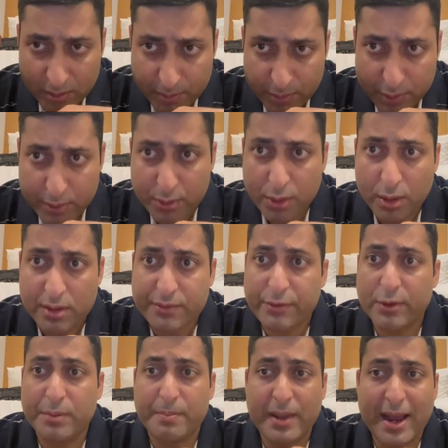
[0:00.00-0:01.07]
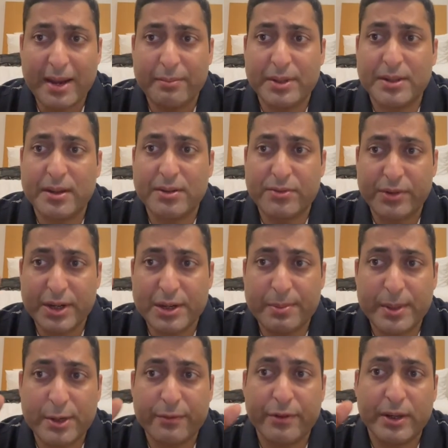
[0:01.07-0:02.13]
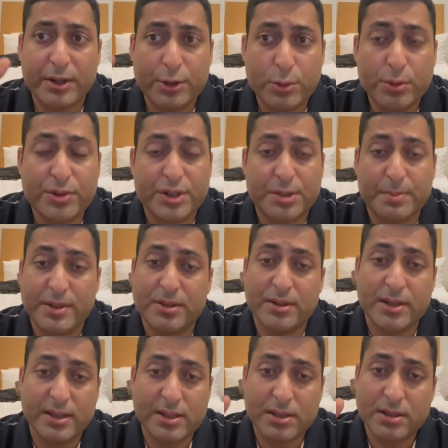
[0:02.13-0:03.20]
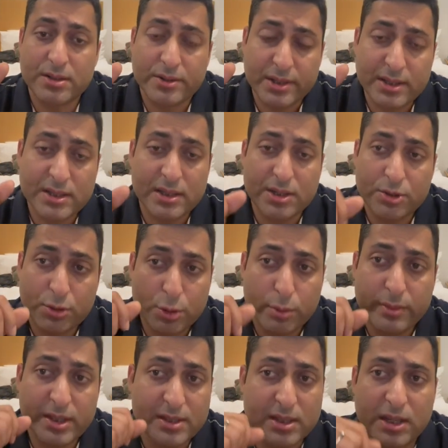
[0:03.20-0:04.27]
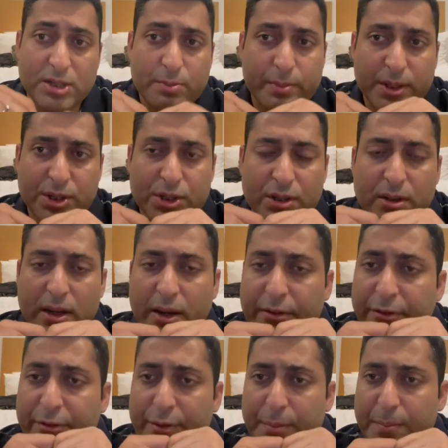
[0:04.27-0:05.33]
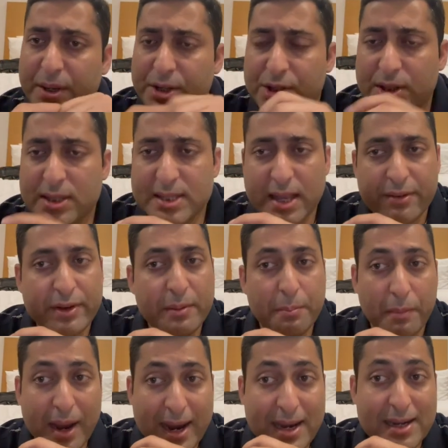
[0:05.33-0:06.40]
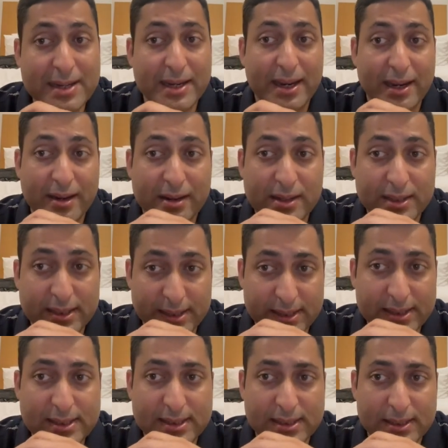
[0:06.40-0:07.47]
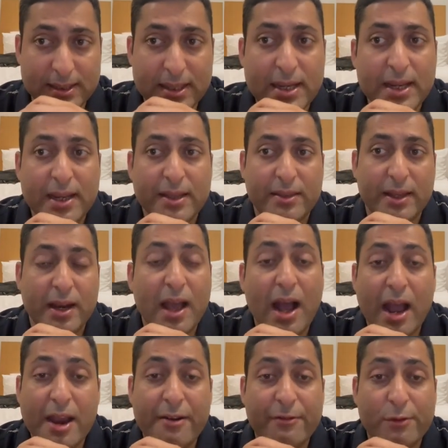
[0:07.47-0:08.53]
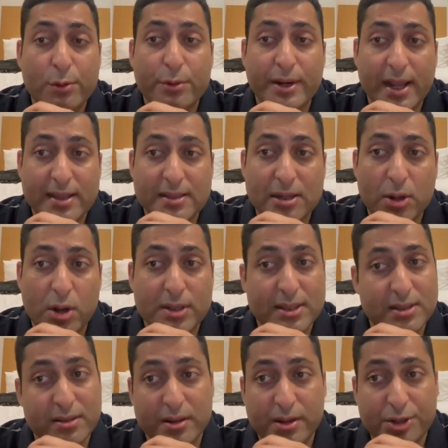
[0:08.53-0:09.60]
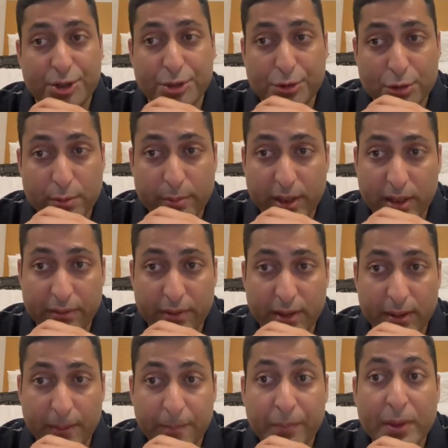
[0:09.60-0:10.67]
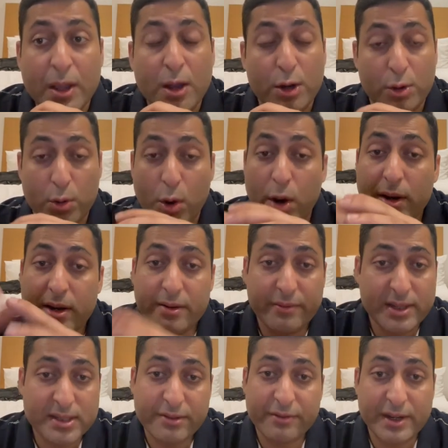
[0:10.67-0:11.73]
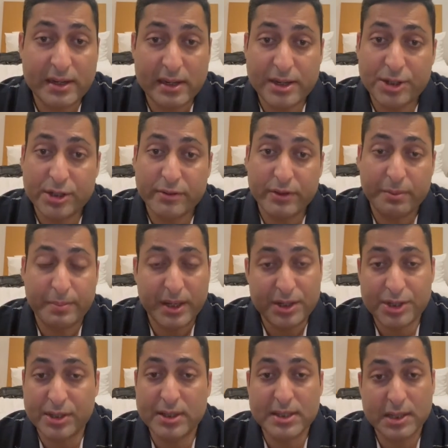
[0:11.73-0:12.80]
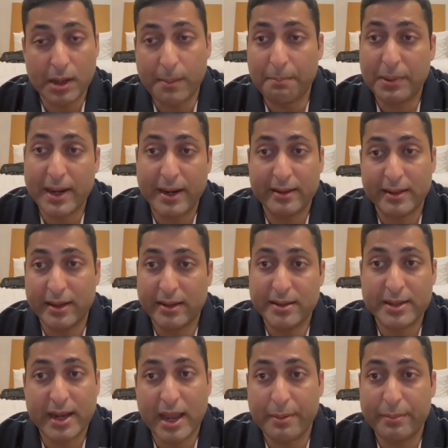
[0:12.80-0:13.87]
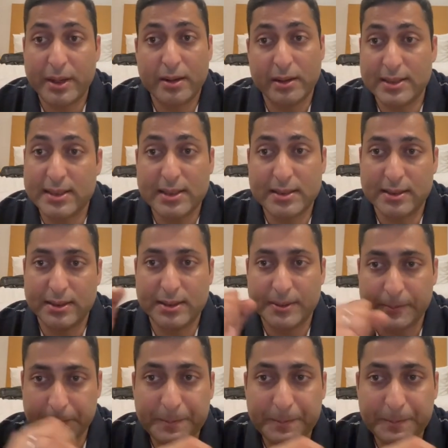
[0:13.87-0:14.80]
protocols for management and treatment of acute respiratory distress syndrome in such patient? If the patient is having mild ARDS, then high flow nasal oxygenation should be given. Non-invasive ventilation, if the patient is compliant, then it can be considered.